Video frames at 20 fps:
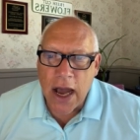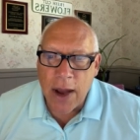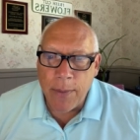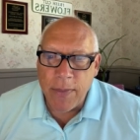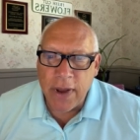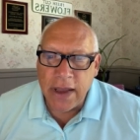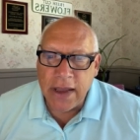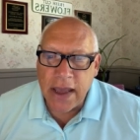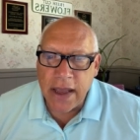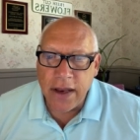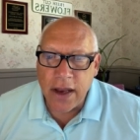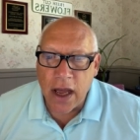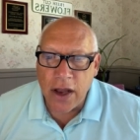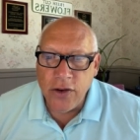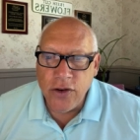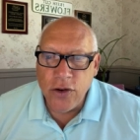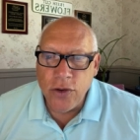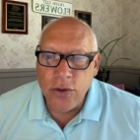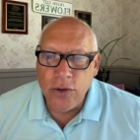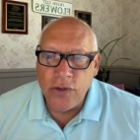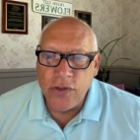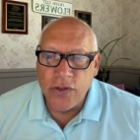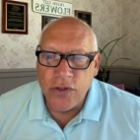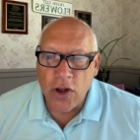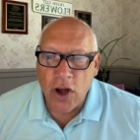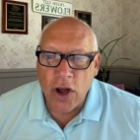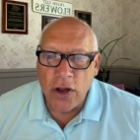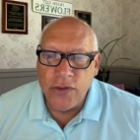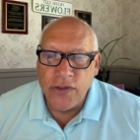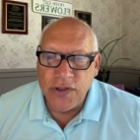Um, and can unused
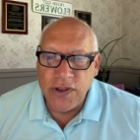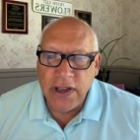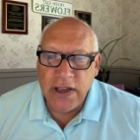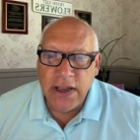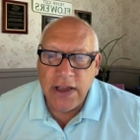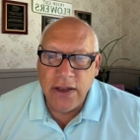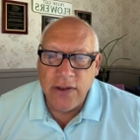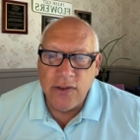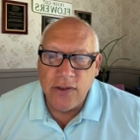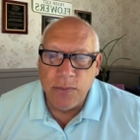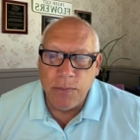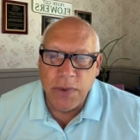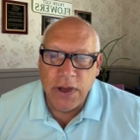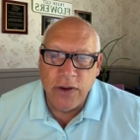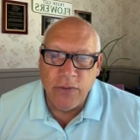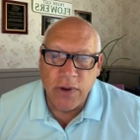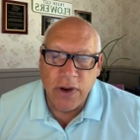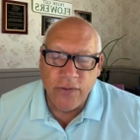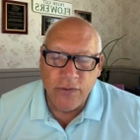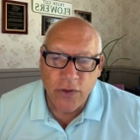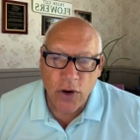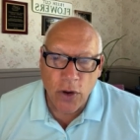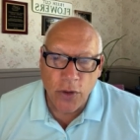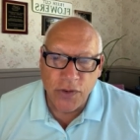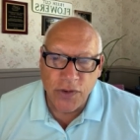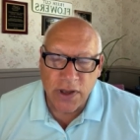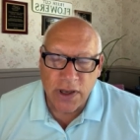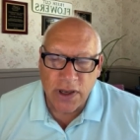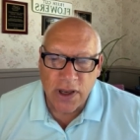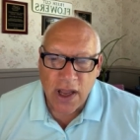thawed seeds be
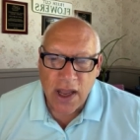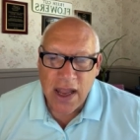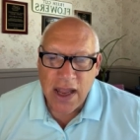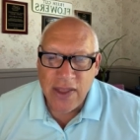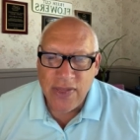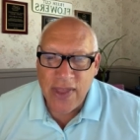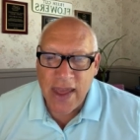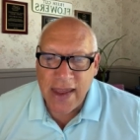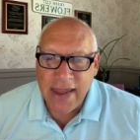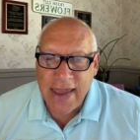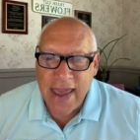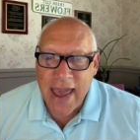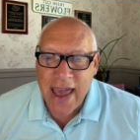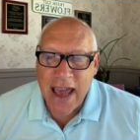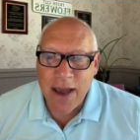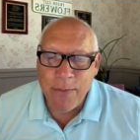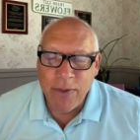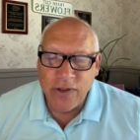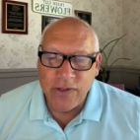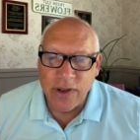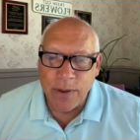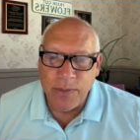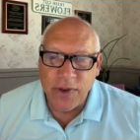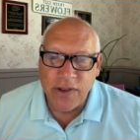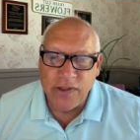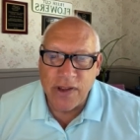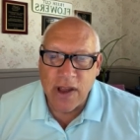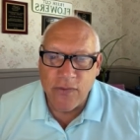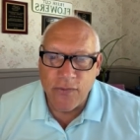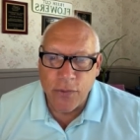refrozen? They can, but
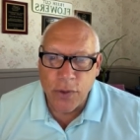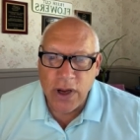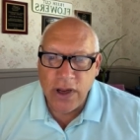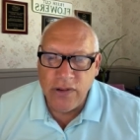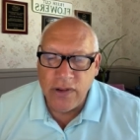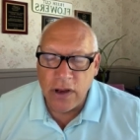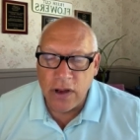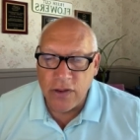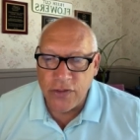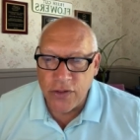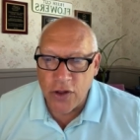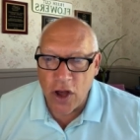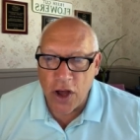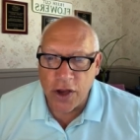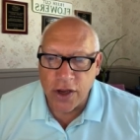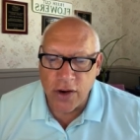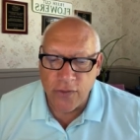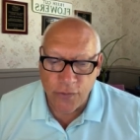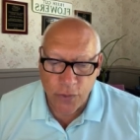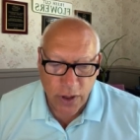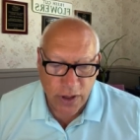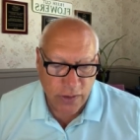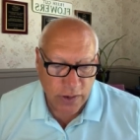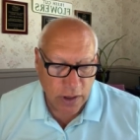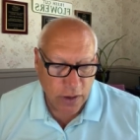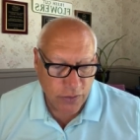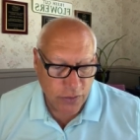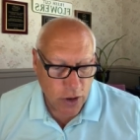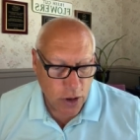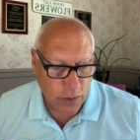sometimes that freezing and thawing and
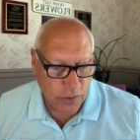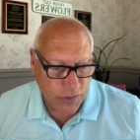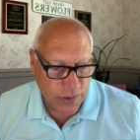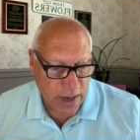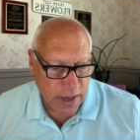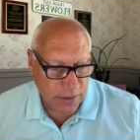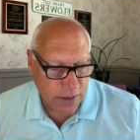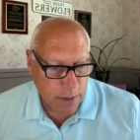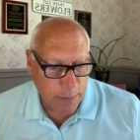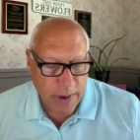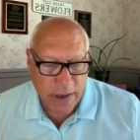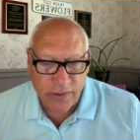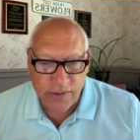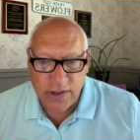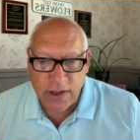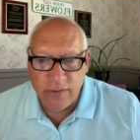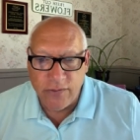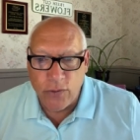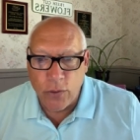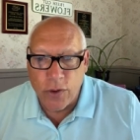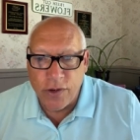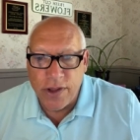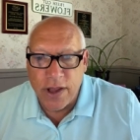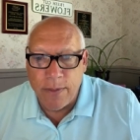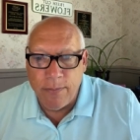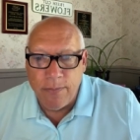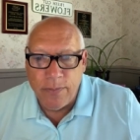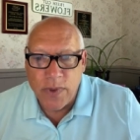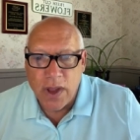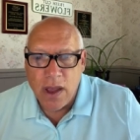freezing and thaw is not the best thing for
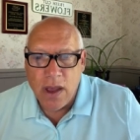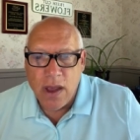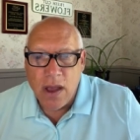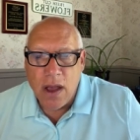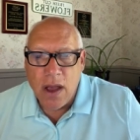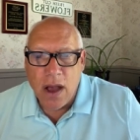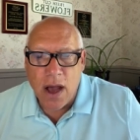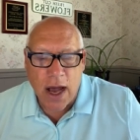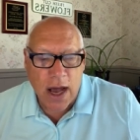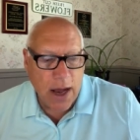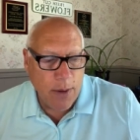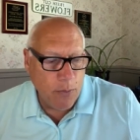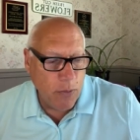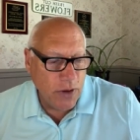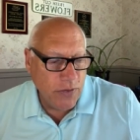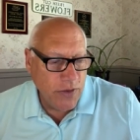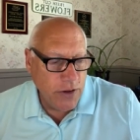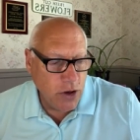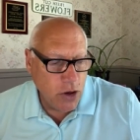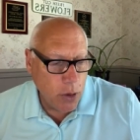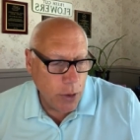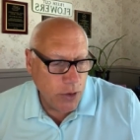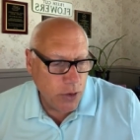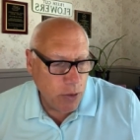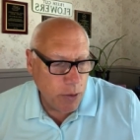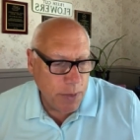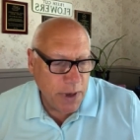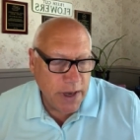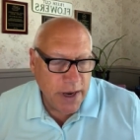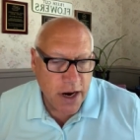them. Um, one thing you
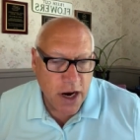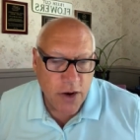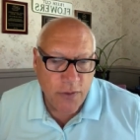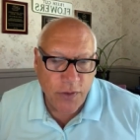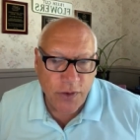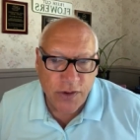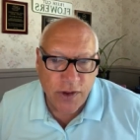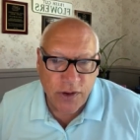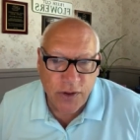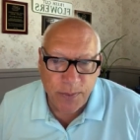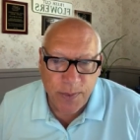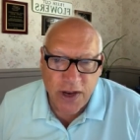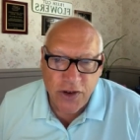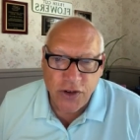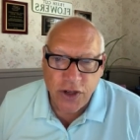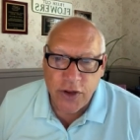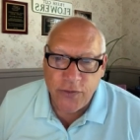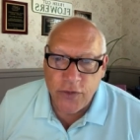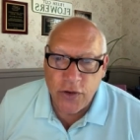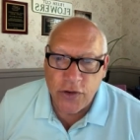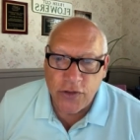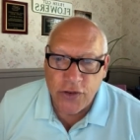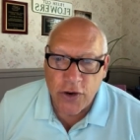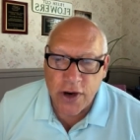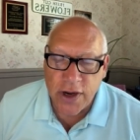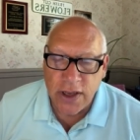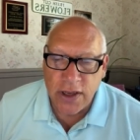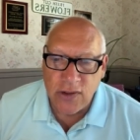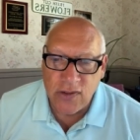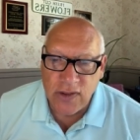always want to be careful is, especially if you're
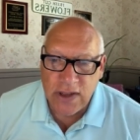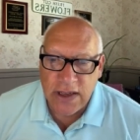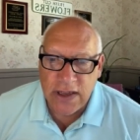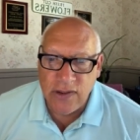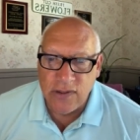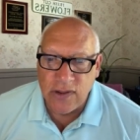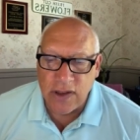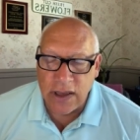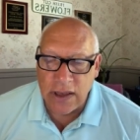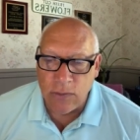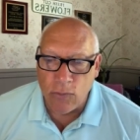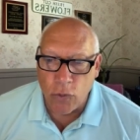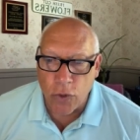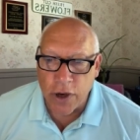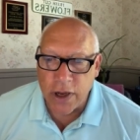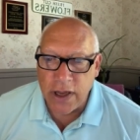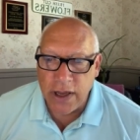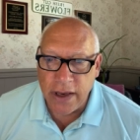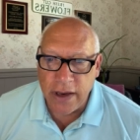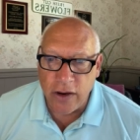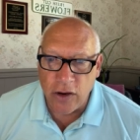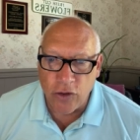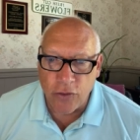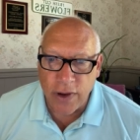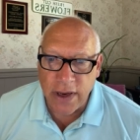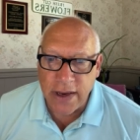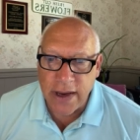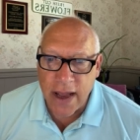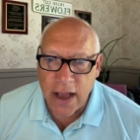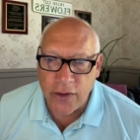starting seeds and working in a
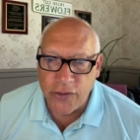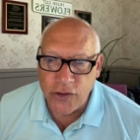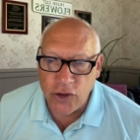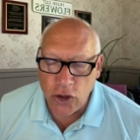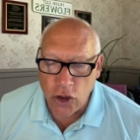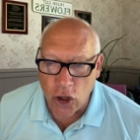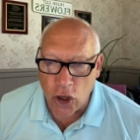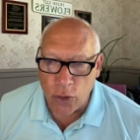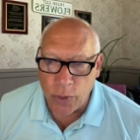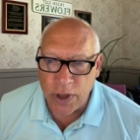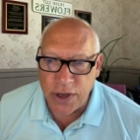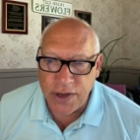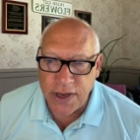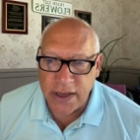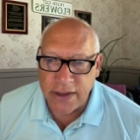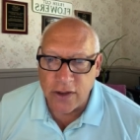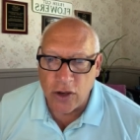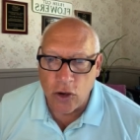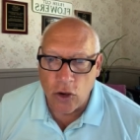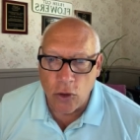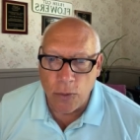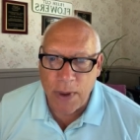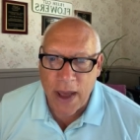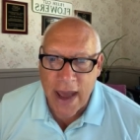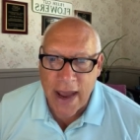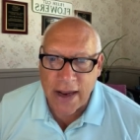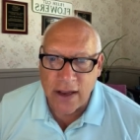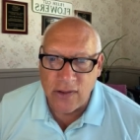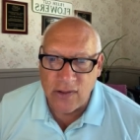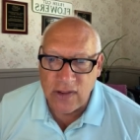greenhouse, you don't want to take that whole
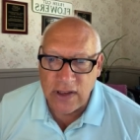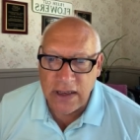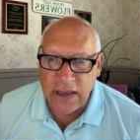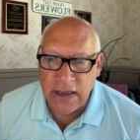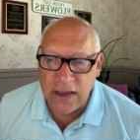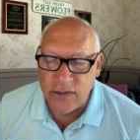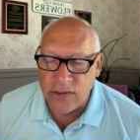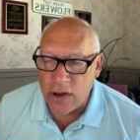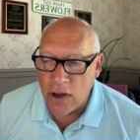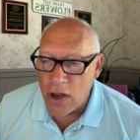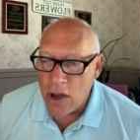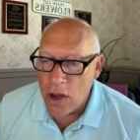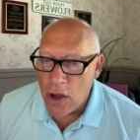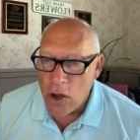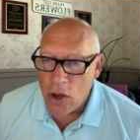pack of seeds